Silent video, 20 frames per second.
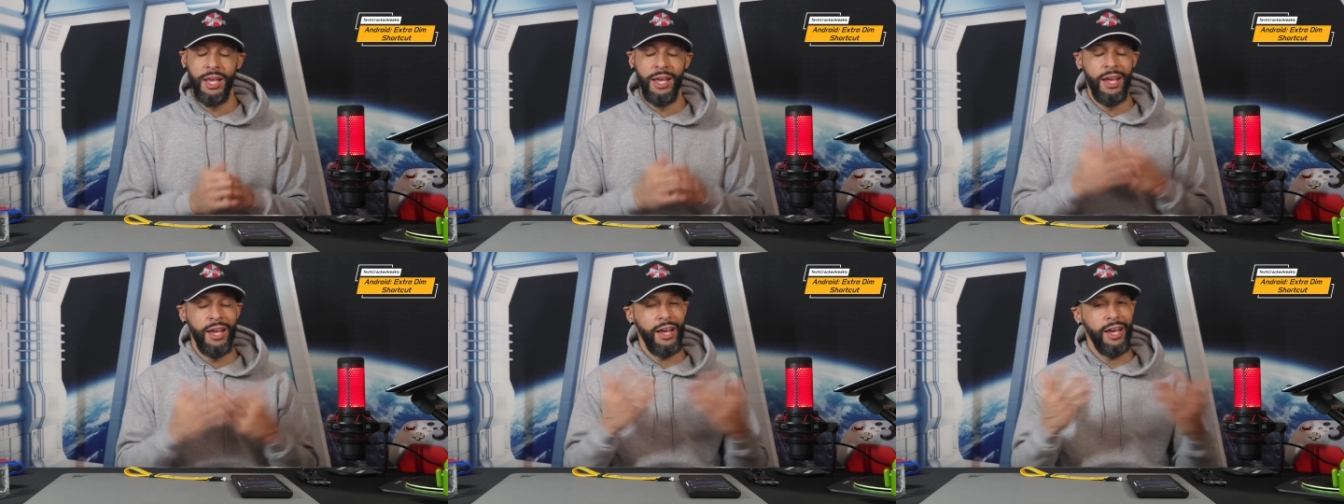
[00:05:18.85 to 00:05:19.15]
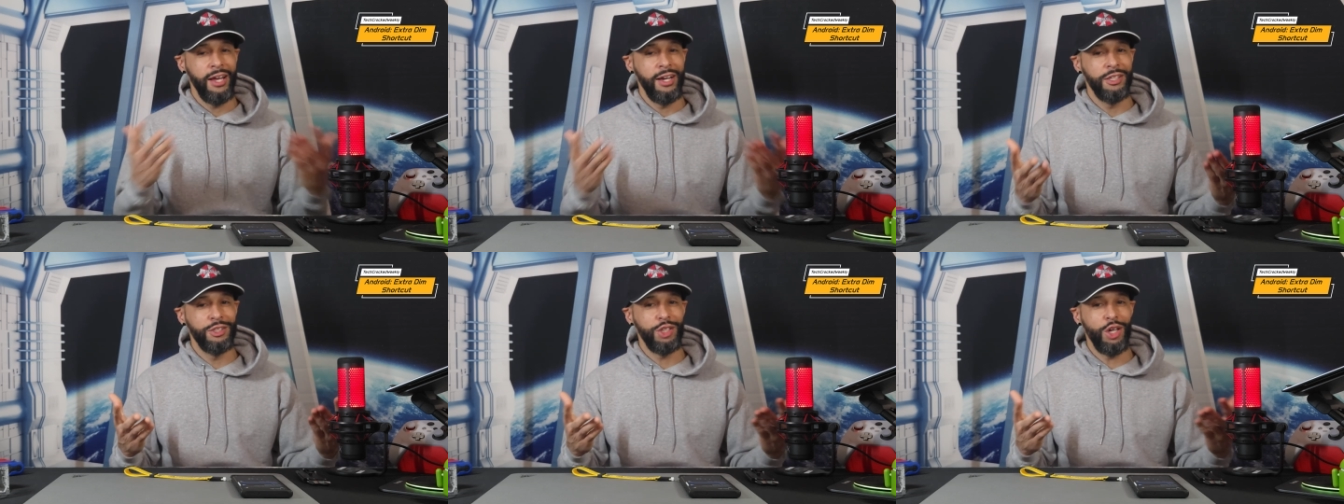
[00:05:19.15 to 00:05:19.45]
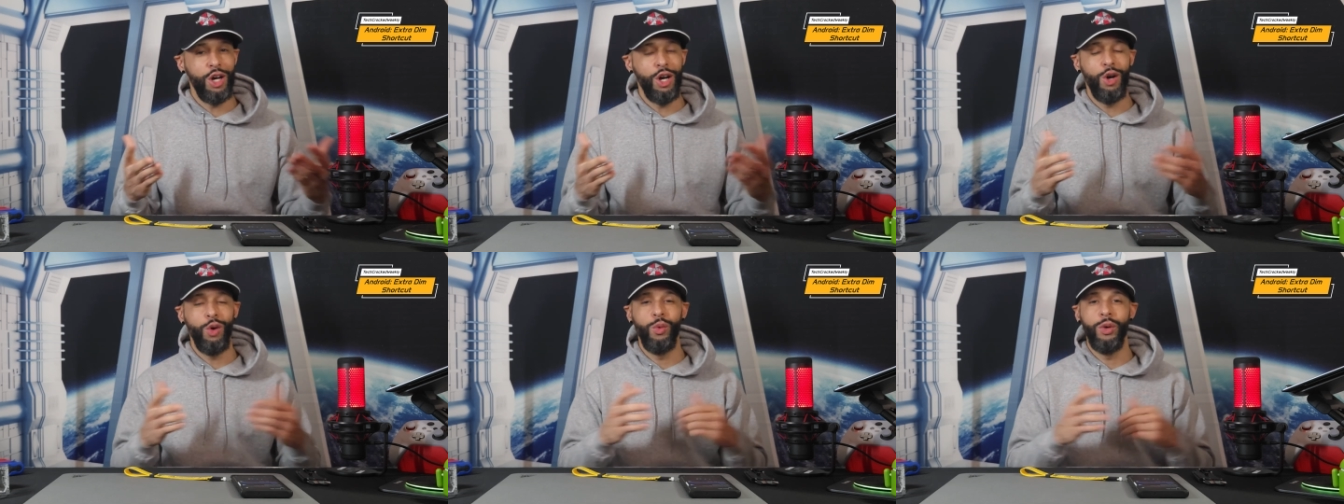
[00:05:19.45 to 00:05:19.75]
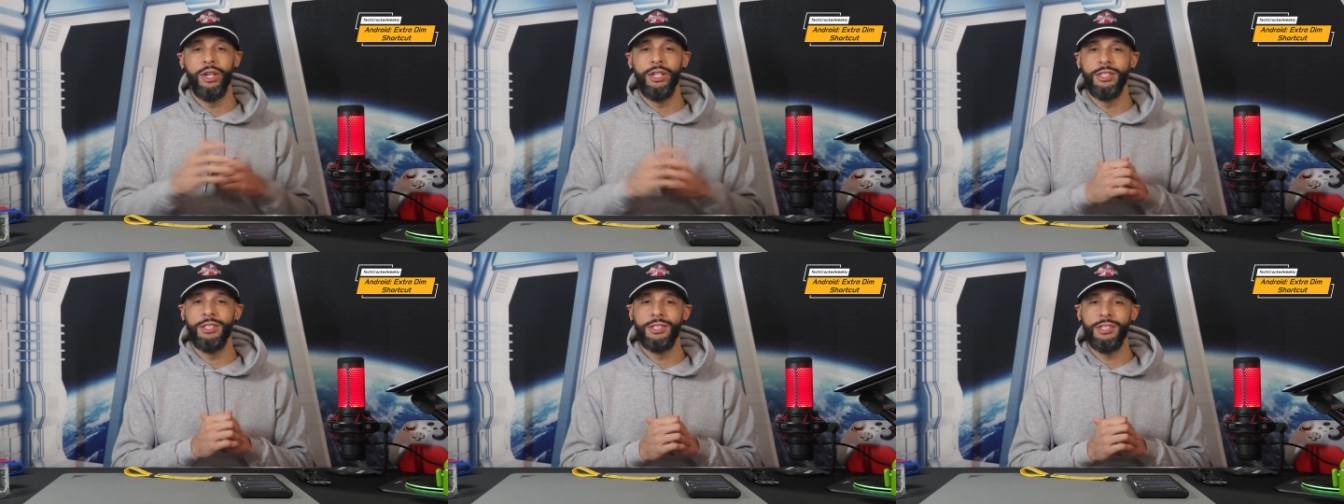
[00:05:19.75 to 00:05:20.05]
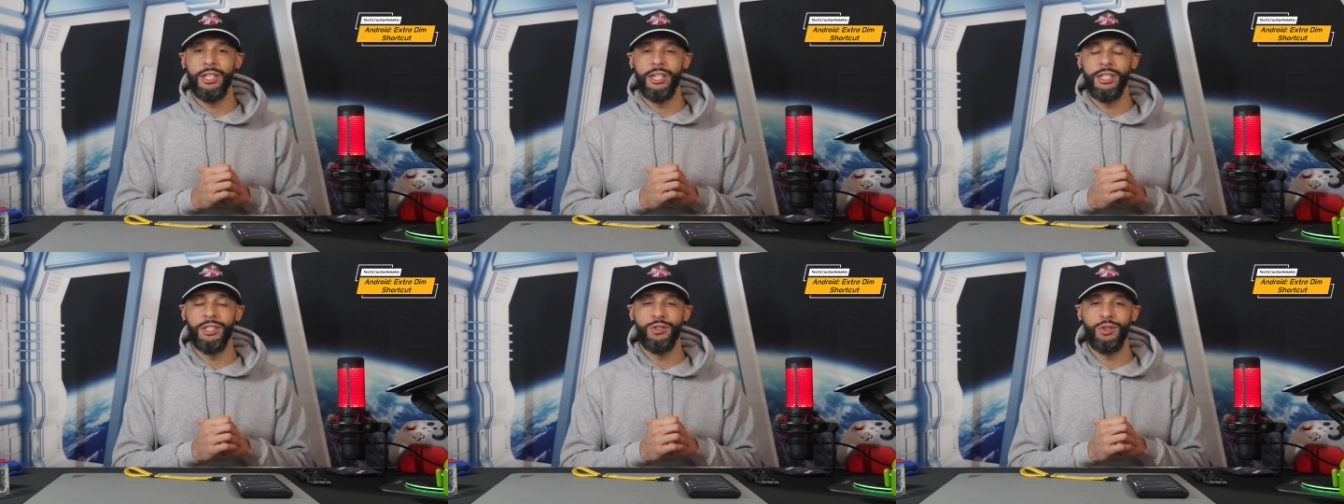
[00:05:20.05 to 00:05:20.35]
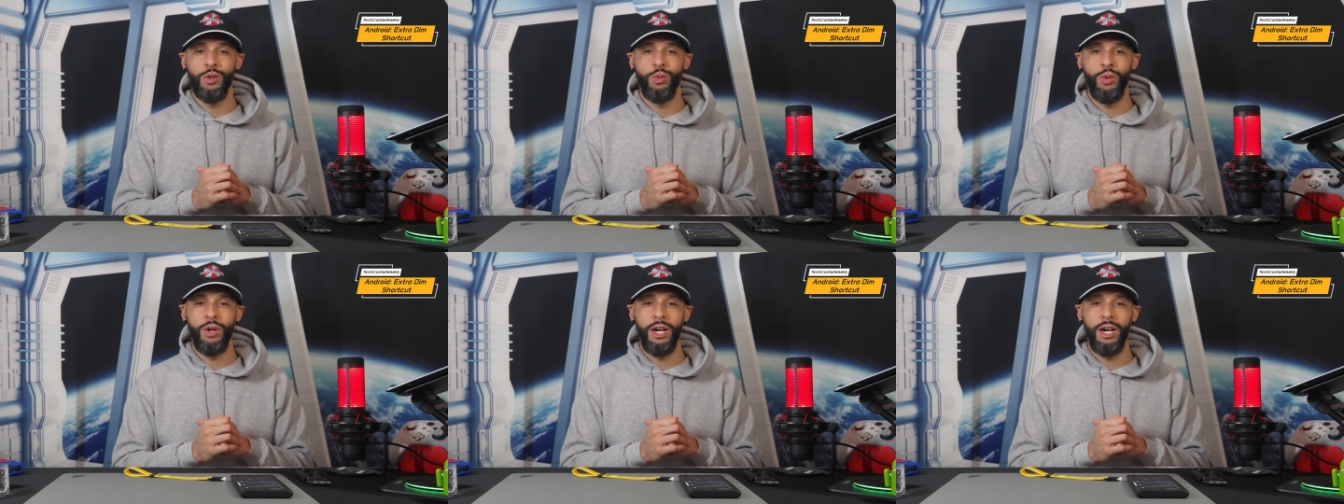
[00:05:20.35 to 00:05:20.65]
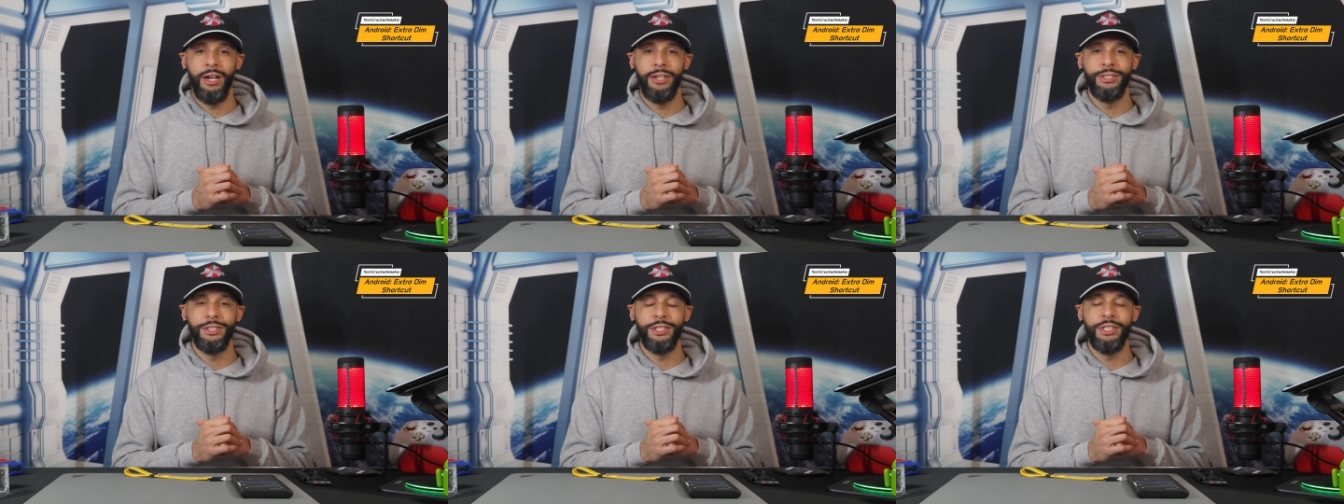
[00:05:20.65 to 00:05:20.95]
And as always, thanks for
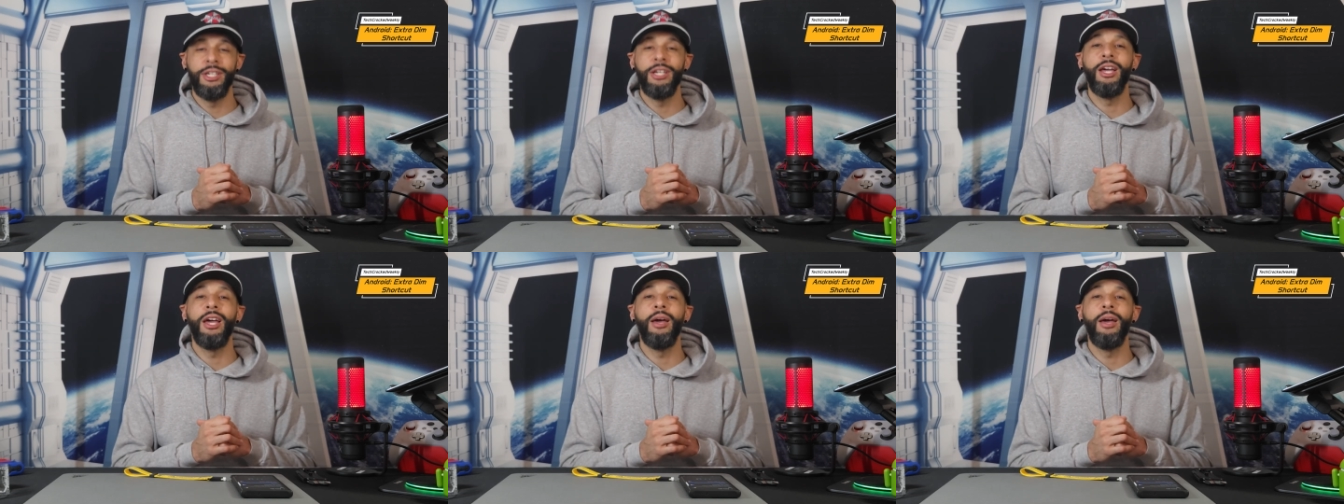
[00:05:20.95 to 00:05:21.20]
watching